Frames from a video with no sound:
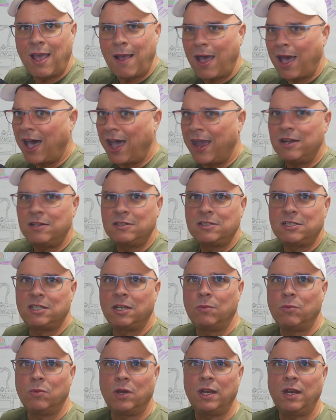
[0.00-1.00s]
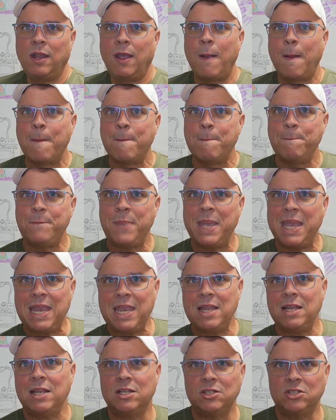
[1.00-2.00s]
Hire someone, pay a
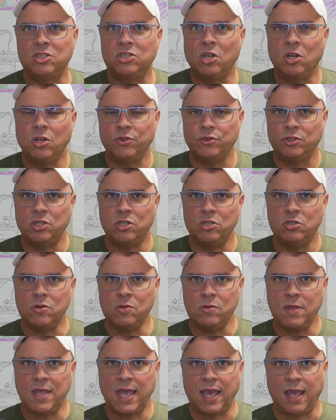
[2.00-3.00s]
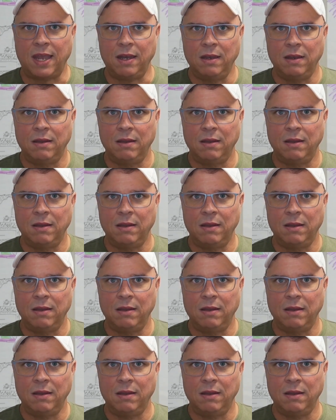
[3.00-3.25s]
consultant to do that.